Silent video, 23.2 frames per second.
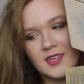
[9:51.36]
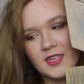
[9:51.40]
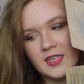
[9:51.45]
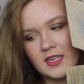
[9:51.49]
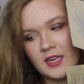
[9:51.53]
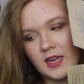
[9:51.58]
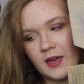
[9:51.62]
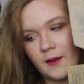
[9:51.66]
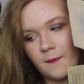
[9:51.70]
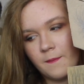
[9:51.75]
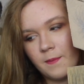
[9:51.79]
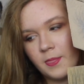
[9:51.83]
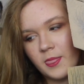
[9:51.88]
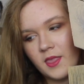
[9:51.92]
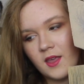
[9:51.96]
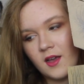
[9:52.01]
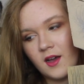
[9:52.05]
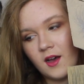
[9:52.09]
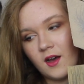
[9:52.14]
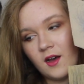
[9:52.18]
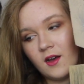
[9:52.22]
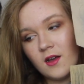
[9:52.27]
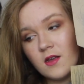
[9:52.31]
Yeah,
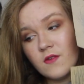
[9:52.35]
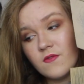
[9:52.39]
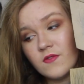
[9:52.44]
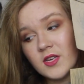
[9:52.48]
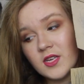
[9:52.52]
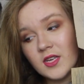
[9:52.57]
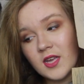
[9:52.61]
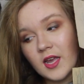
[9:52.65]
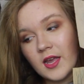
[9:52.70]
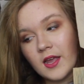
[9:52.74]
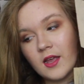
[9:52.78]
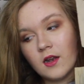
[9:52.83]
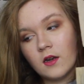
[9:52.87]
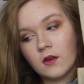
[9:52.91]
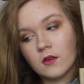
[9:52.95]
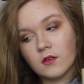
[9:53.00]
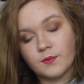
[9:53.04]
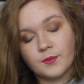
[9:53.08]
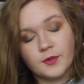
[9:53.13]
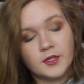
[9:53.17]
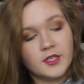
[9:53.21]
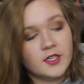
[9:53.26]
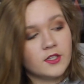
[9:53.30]
I think it looks
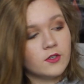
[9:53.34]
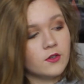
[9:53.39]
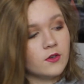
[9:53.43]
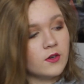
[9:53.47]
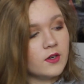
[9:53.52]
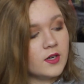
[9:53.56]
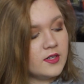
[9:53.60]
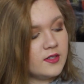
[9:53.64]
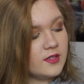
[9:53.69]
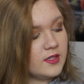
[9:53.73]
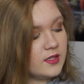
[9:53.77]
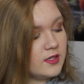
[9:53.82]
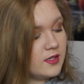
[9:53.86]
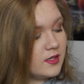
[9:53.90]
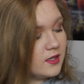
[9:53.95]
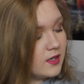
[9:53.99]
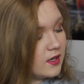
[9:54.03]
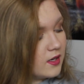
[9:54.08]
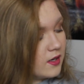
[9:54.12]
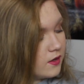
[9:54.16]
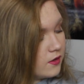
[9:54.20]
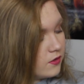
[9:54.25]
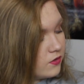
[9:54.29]
pretty cool as in
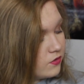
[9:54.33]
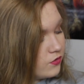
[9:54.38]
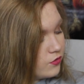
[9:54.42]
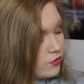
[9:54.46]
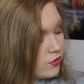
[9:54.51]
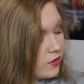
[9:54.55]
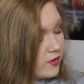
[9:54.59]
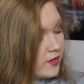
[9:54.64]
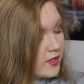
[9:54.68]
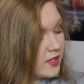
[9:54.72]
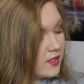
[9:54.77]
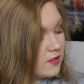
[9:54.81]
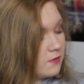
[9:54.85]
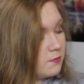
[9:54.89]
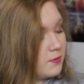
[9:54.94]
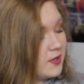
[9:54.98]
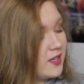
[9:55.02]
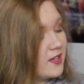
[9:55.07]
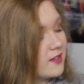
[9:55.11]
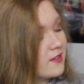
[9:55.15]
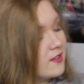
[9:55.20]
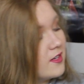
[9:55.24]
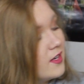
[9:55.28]
drawing
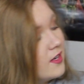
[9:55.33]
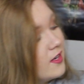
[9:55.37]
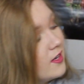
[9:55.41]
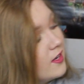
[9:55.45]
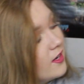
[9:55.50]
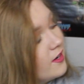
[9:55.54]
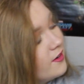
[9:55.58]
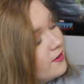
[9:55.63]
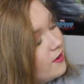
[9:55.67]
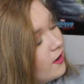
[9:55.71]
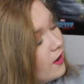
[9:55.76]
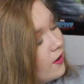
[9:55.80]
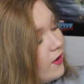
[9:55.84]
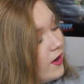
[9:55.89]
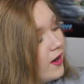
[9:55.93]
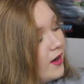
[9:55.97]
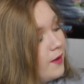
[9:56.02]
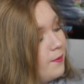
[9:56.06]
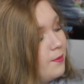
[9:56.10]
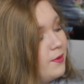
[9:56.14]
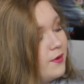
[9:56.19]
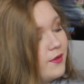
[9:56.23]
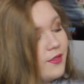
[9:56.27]
aspects. Now
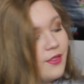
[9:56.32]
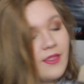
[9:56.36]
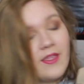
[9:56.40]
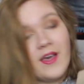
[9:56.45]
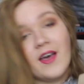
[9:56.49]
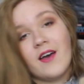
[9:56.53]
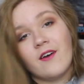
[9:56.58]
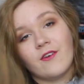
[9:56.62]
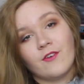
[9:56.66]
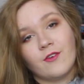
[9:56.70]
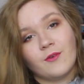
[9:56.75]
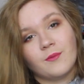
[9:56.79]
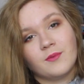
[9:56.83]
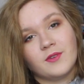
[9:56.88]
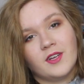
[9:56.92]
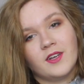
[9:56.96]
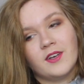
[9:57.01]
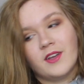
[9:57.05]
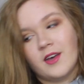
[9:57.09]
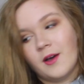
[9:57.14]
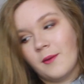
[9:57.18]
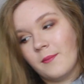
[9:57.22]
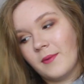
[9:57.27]
I put that on
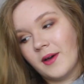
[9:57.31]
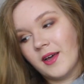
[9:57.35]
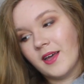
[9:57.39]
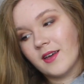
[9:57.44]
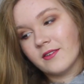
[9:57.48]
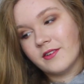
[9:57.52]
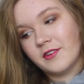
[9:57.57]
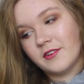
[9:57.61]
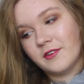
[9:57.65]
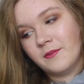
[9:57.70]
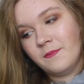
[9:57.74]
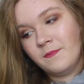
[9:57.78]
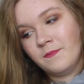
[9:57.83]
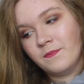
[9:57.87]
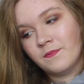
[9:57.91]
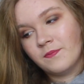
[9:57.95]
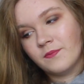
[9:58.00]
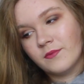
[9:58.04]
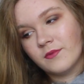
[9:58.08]
upside down by accident.